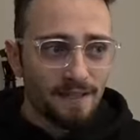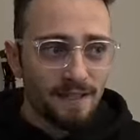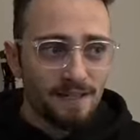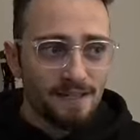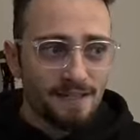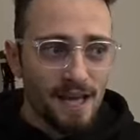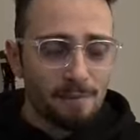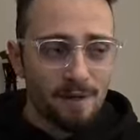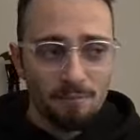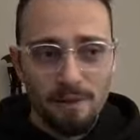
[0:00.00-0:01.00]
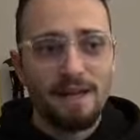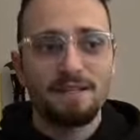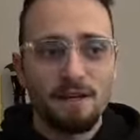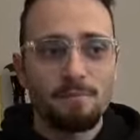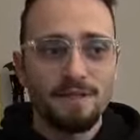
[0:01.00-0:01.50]
The king is escaping, and black
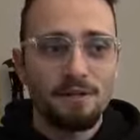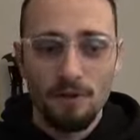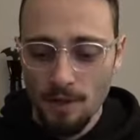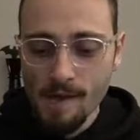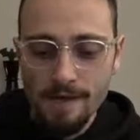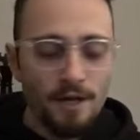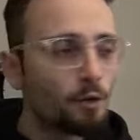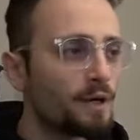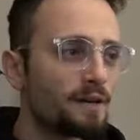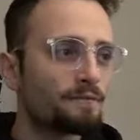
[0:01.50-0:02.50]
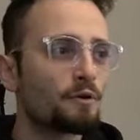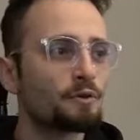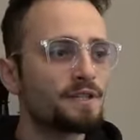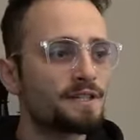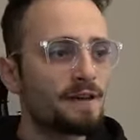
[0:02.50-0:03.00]
is up material. Queen f four,
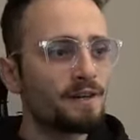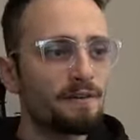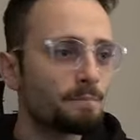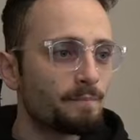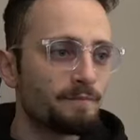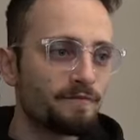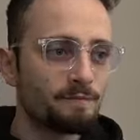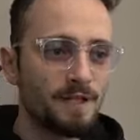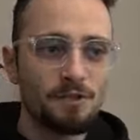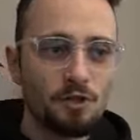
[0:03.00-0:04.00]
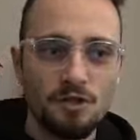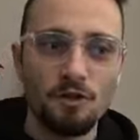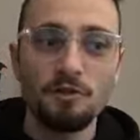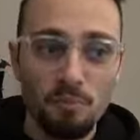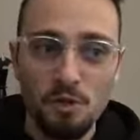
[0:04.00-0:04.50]
rook d seven, and he just
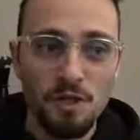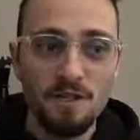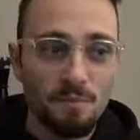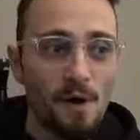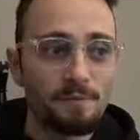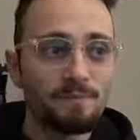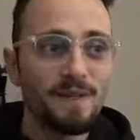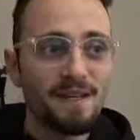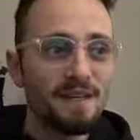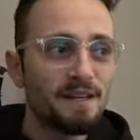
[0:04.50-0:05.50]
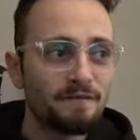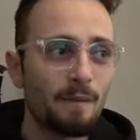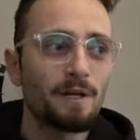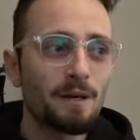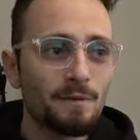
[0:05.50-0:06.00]
starts pushing his pawn.
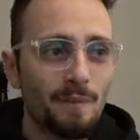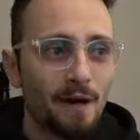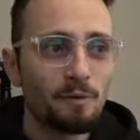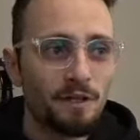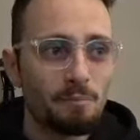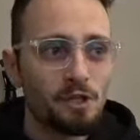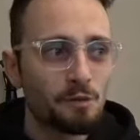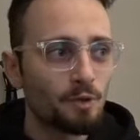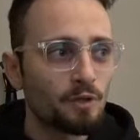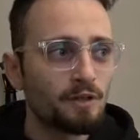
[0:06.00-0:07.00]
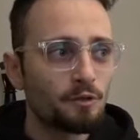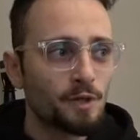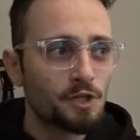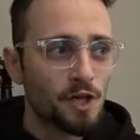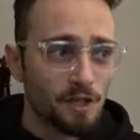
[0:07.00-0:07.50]
Fabi comes back with the bishop, looking to
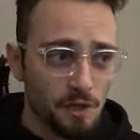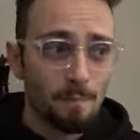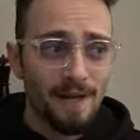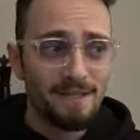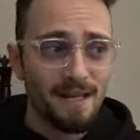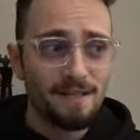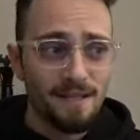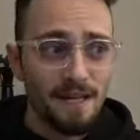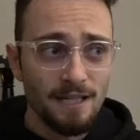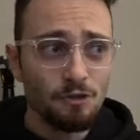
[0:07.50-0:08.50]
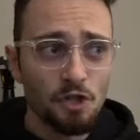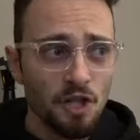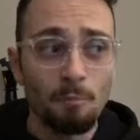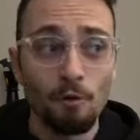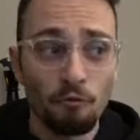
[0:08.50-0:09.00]
exchange. Makes sense. He's
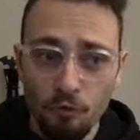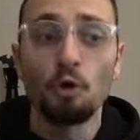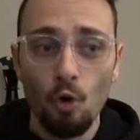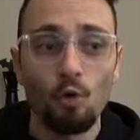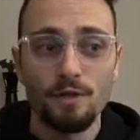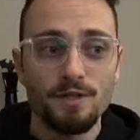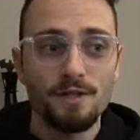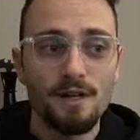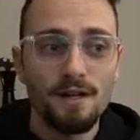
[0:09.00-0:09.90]
just up a full horse.